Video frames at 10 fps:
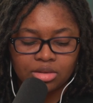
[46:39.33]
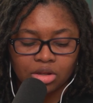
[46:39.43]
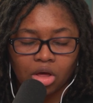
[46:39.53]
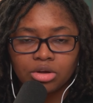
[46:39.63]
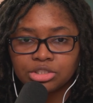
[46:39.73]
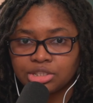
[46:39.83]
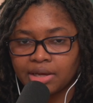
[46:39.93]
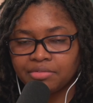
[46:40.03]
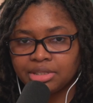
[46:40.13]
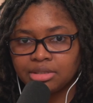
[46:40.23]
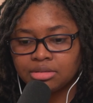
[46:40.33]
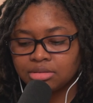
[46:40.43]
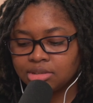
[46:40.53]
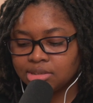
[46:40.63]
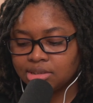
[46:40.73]
Longevity
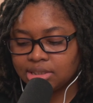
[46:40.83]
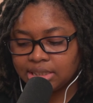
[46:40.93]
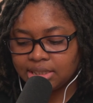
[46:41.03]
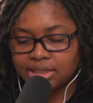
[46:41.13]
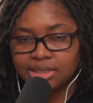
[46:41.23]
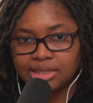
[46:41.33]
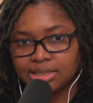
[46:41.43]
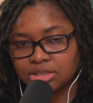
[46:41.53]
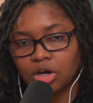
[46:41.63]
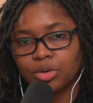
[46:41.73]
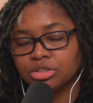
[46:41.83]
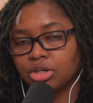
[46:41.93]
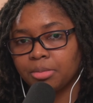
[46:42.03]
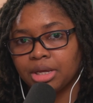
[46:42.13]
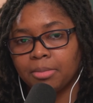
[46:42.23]
is always
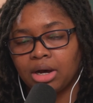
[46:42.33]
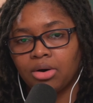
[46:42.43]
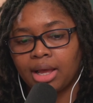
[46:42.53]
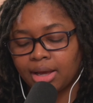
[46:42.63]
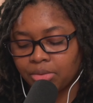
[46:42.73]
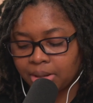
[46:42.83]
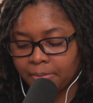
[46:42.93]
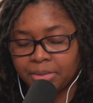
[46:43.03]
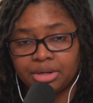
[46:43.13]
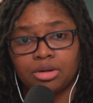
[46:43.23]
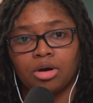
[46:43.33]
going to be about how committed